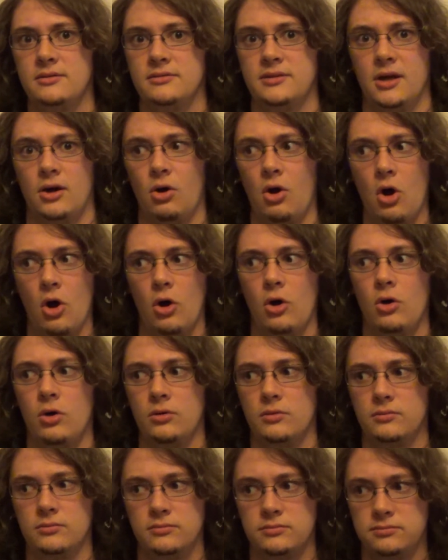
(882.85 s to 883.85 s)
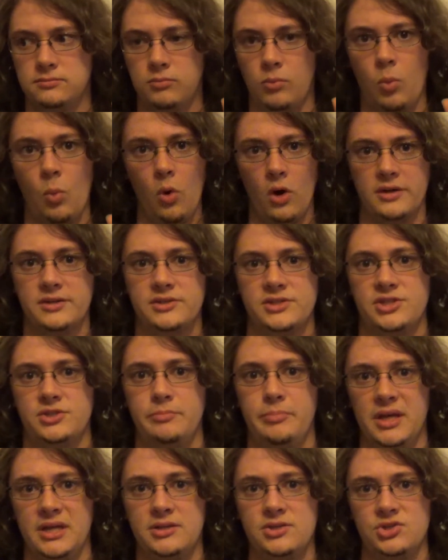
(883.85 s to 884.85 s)
They're all one
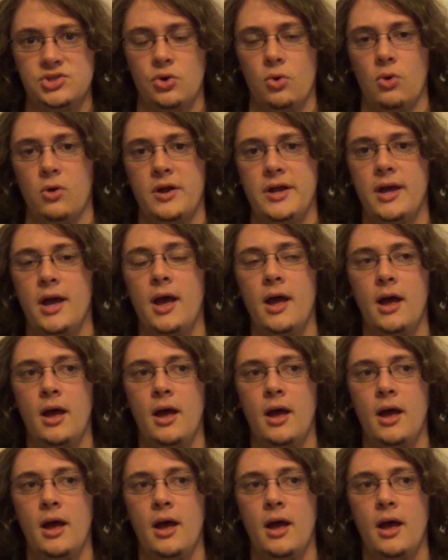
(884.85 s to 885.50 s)
big story.